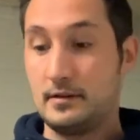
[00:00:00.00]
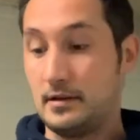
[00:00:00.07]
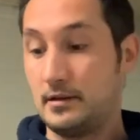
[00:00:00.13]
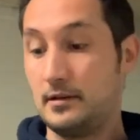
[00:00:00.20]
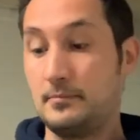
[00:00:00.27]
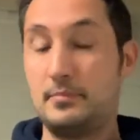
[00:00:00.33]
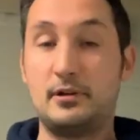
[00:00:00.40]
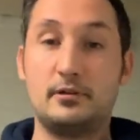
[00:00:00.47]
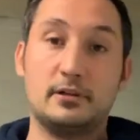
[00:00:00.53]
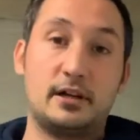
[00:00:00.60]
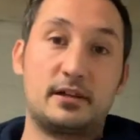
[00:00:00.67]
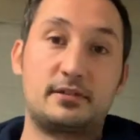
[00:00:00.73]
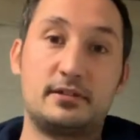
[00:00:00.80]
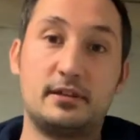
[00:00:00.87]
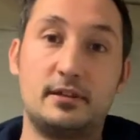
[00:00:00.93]
But
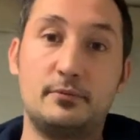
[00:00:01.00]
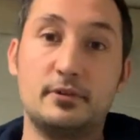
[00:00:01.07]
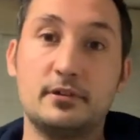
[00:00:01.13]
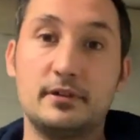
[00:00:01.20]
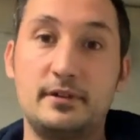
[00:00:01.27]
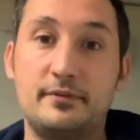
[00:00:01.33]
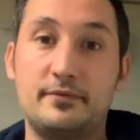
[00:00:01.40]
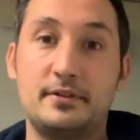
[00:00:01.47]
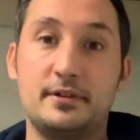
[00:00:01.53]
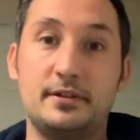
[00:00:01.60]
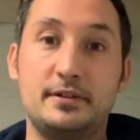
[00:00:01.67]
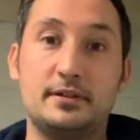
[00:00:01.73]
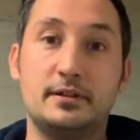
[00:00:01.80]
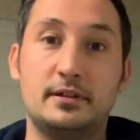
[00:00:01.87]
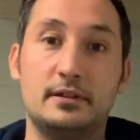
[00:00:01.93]
like I said, I will leave
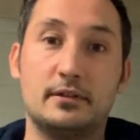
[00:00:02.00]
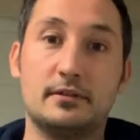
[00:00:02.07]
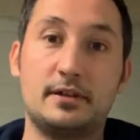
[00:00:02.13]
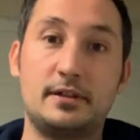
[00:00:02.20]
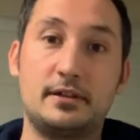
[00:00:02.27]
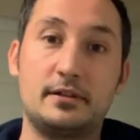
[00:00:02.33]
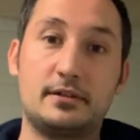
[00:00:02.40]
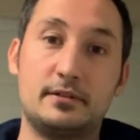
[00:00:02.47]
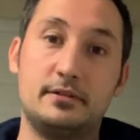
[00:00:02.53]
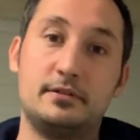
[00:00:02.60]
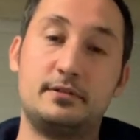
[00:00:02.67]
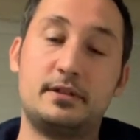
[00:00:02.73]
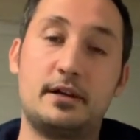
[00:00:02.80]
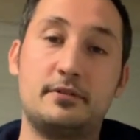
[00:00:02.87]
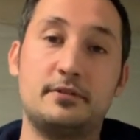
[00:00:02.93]
the link
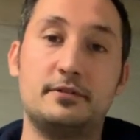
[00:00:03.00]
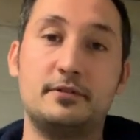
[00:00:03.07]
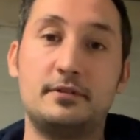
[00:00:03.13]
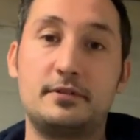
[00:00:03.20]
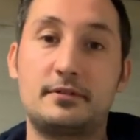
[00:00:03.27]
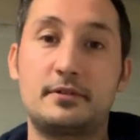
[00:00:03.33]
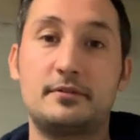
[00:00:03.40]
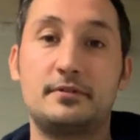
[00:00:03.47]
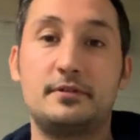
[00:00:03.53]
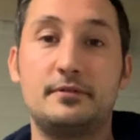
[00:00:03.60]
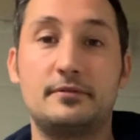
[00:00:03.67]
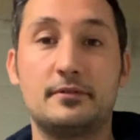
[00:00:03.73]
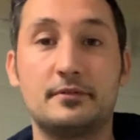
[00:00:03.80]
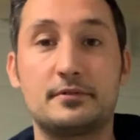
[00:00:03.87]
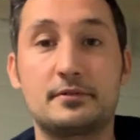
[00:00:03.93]
down in the description
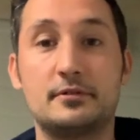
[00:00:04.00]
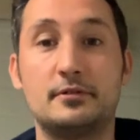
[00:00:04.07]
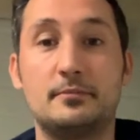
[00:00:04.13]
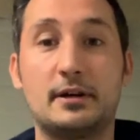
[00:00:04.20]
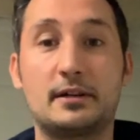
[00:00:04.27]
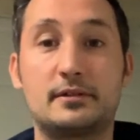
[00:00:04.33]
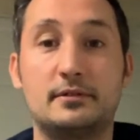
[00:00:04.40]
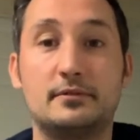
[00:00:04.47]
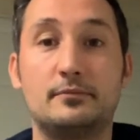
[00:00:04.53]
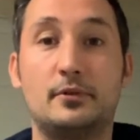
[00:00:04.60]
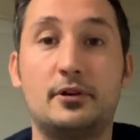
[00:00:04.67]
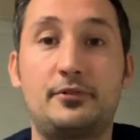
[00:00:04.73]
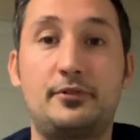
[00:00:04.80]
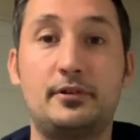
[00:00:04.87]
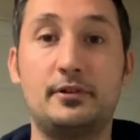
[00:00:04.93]
if you want to go back and
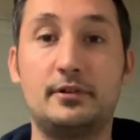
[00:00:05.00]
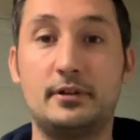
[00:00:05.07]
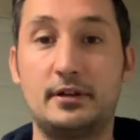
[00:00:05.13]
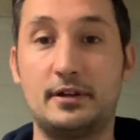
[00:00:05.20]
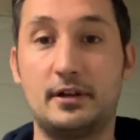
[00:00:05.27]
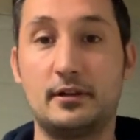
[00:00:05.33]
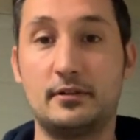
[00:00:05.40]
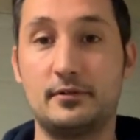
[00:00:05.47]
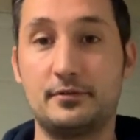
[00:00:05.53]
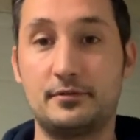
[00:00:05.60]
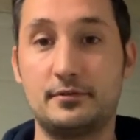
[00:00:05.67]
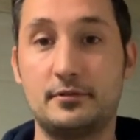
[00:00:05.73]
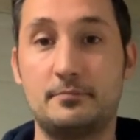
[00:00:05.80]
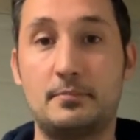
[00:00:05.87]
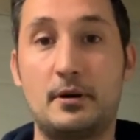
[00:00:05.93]
watch it, and I'll
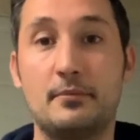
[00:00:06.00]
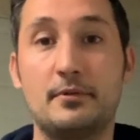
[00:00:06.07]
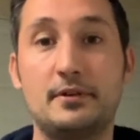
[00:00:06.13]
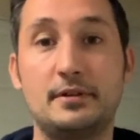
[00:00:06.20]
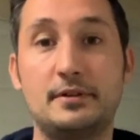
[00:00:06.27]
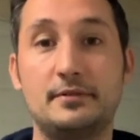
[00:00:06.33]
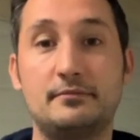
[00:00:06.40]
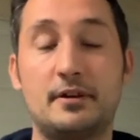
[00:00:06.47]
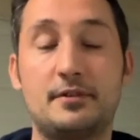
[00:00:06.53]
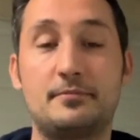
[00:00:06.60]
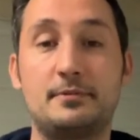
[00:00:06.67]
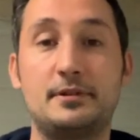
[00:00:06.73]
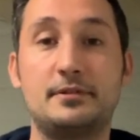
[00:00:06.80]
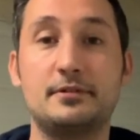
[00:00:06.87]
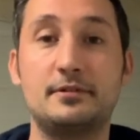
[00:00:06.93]
also put the
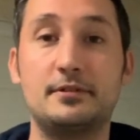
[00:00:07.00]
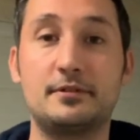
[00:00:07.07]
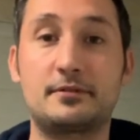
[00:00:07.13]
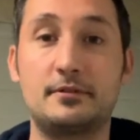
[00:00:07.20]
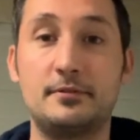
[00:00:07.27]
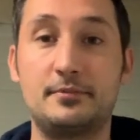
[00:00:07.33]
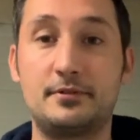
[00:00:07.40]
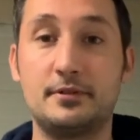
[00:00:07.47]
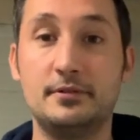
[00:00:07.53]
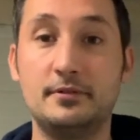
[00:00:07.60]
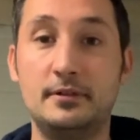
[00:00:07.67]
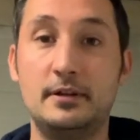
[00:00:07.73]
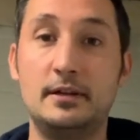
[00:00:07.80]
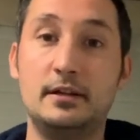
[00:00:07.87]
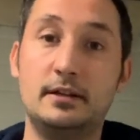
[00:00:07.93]
recipe in the
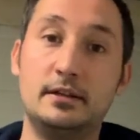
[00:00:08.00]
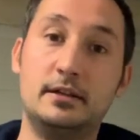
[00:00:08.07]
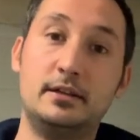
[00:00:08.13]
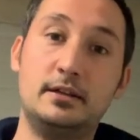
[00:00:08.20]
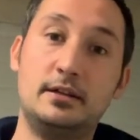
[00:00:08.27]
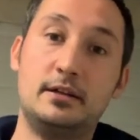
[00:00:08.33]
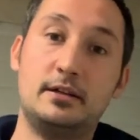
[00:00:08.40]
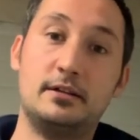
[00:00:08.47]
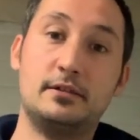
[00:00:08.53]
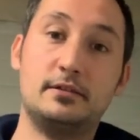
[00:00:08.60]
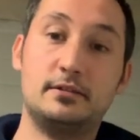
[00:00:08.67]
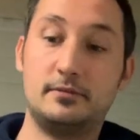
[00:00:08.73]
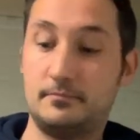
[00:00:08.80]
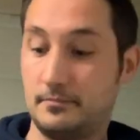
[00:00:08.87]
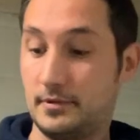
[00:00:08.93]
description.
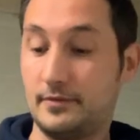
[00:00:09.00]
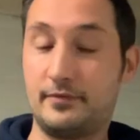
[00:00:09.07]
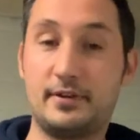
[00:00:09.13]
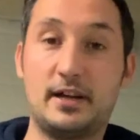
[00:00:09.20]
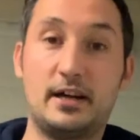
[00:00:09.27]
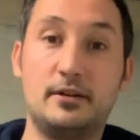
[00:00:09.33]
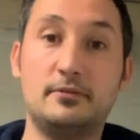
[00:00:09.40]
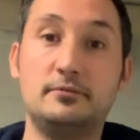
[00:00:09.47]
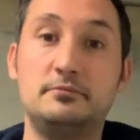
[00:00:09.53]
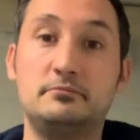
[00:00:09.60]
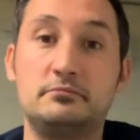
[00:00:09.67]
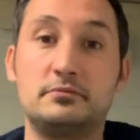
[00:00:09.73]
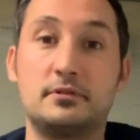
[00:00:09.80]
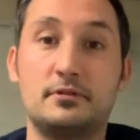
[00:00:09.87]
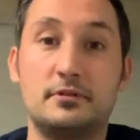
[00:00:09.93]
But for now,
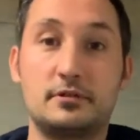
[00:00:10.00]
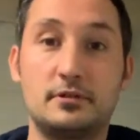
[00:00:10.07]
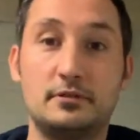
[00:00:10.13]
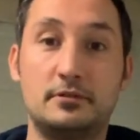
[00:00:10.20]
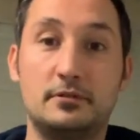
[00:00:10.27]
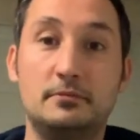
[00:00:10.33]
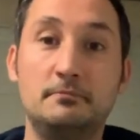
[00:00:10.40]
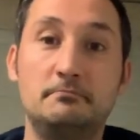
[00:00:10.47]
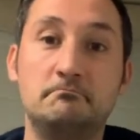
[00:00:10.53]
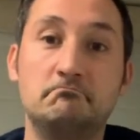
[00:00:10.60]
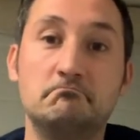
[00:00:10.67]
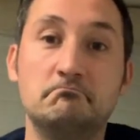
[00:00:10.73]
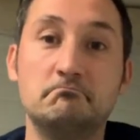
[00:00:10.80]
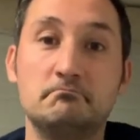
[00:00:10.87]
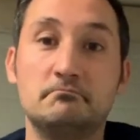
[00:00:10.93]
I'm going to go
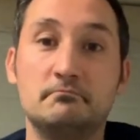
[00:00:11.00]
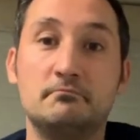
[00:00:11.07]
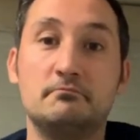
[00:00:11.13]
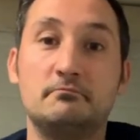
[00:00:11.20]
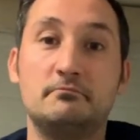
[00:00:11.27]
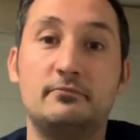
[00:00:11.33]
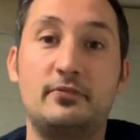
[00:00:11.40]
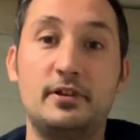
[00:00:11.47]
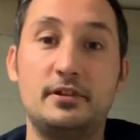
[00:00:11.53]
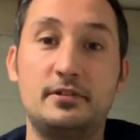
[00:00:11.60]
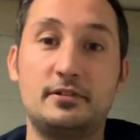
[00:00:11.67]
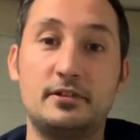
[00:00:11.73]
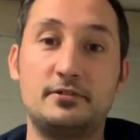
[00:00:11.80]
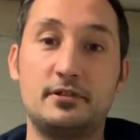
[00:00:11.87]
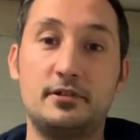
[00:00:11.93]

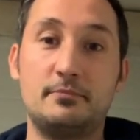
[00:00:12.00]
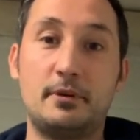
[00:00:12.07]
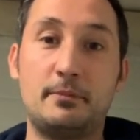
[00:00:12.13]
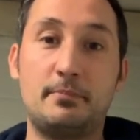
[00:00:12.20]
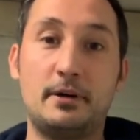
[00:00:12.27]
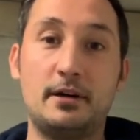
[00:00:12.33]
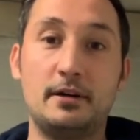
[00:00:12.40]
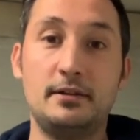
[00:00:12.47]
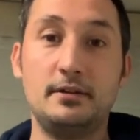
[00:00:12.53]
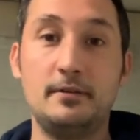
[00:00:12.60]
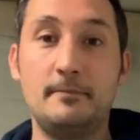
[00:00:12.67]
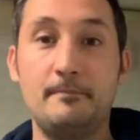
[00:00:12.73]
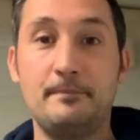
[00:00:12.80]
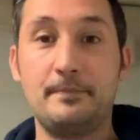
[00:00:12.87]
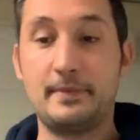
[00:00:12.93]
finish enjoying my pint.
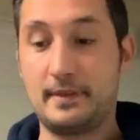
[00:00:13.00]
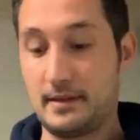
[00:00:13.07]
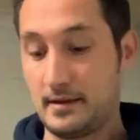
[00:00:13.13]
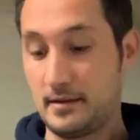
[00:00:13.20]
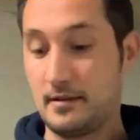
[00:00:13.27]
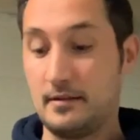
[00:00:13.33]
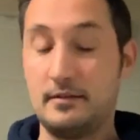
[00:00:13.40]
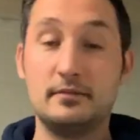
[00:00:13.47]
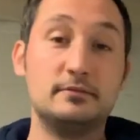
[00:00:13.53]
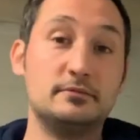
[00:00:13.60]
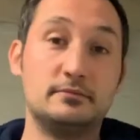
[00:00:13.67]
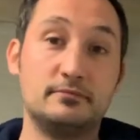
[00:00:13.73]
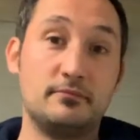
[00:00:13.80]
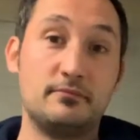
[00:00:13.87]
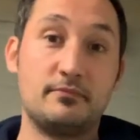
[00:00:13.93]

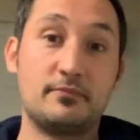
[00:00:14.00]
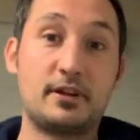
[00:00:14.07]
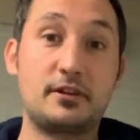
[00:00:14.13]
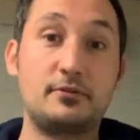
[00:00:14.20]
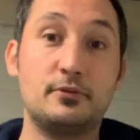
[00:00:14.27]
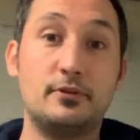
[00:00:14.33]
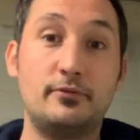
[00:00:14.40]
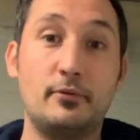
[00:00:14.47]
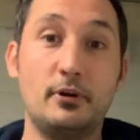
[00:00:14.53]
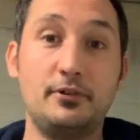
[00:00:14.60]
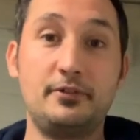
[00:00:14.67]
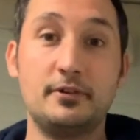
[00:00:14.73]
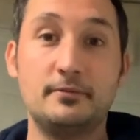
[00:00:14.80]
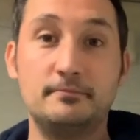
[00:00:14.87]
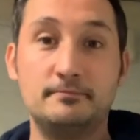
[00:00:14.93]
Thank you all for
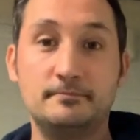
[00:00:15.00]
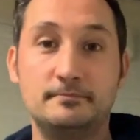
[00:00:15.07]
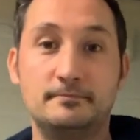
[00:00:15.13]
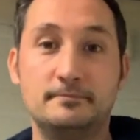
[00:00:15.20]
watching.